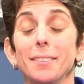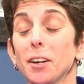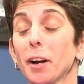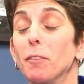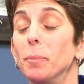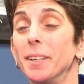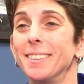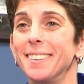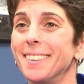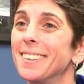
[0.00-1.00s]
There have
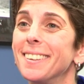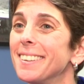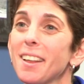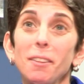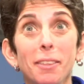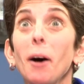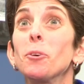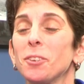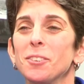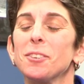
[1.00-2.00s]
been
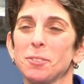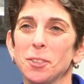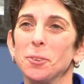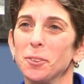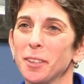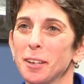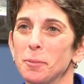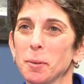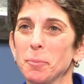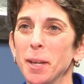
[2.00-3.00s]
thousands of students that
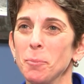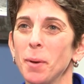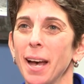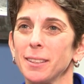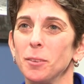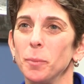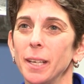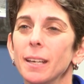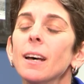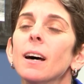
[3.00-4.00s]
have been impacted
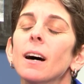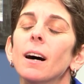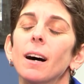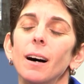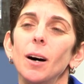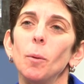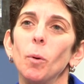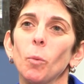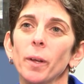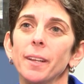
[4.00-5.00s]
me.
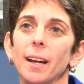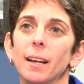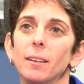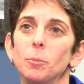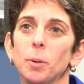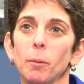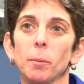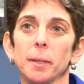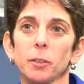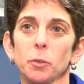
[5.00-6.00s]
One that I
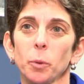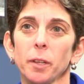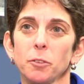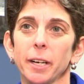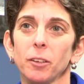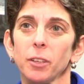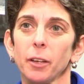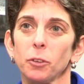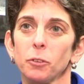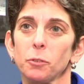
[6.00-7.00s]
probably learned one of the greatest
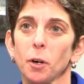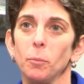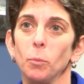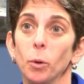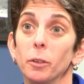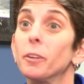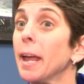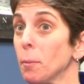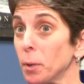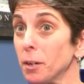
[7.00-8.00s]
lessons from was
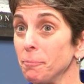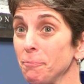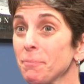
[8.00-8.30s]
Amber.